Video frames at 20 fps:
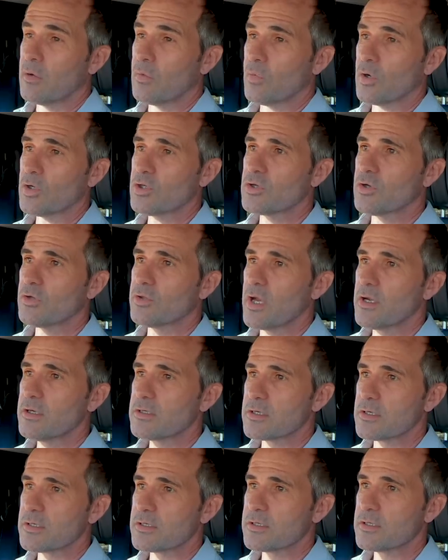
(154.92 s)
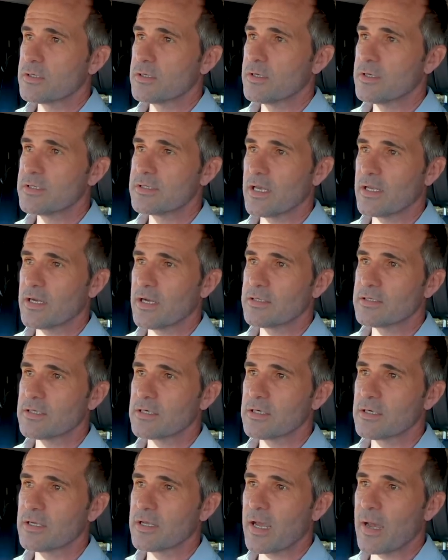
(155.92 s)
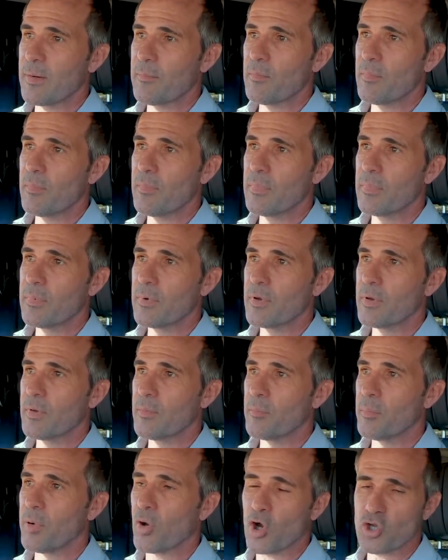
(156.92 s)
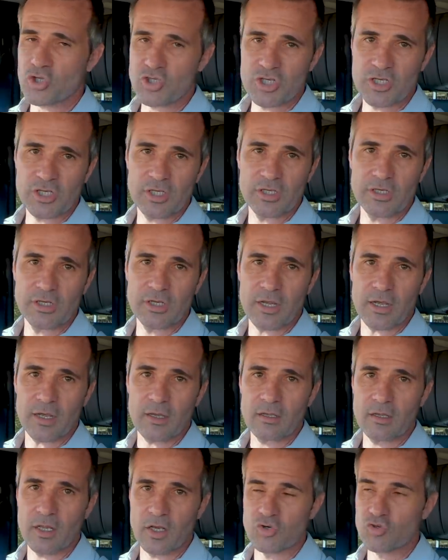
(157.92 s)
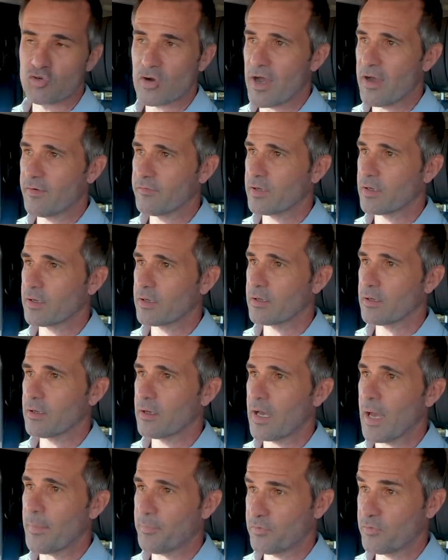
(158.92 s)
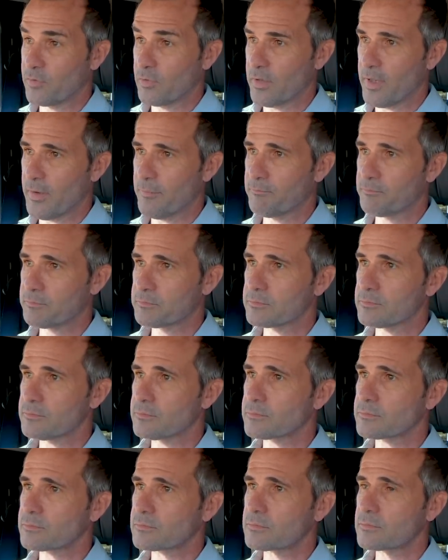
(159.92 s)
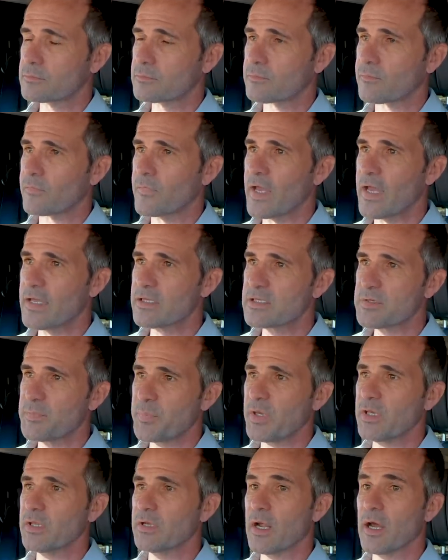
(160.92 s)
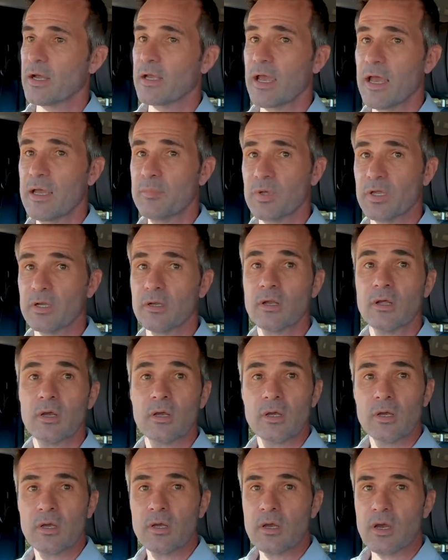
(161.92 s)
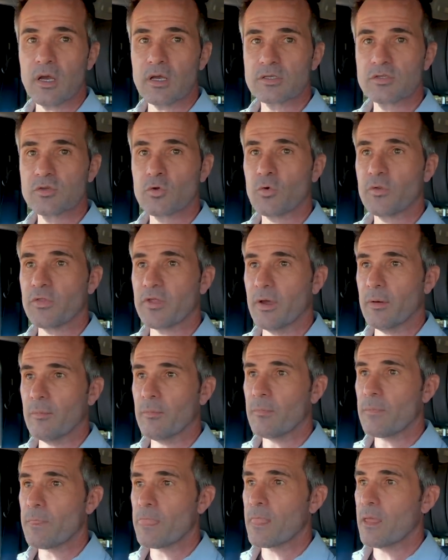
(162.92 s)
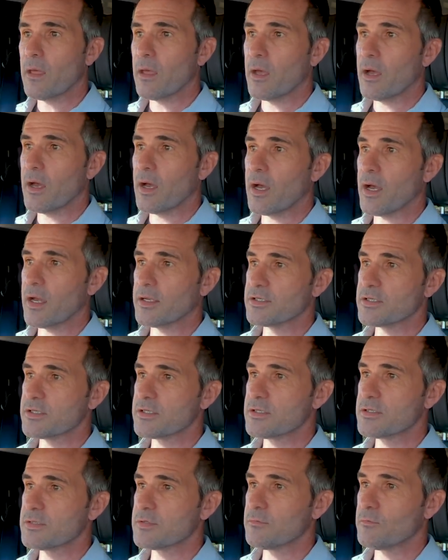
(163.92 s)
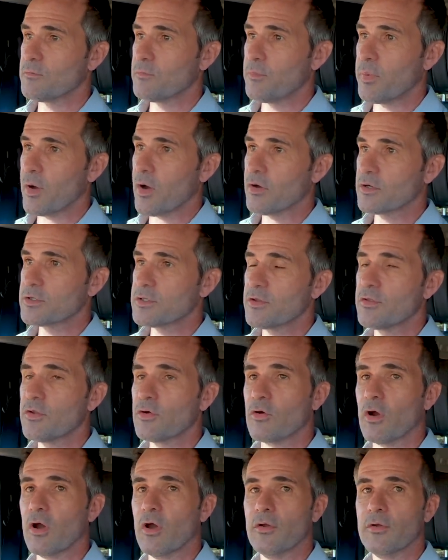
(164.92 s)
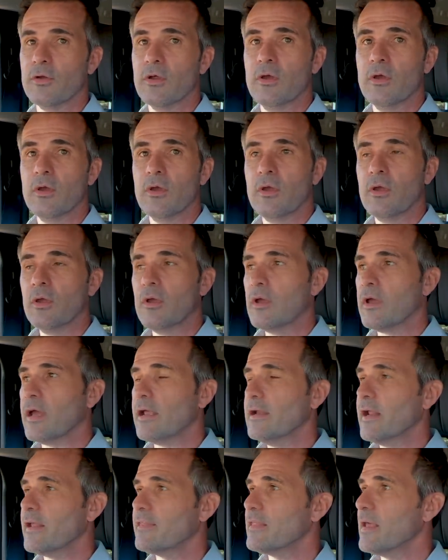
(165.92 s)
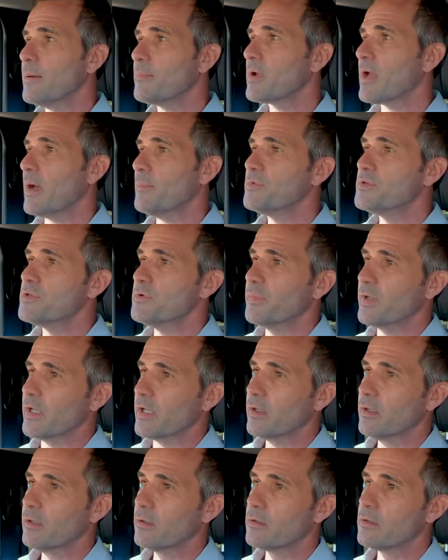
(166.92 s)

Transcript: What you'll notice is that I didn't come barging in here and driving up to them at speed. I came in, I saw them, I just parked on the road and let them come to me.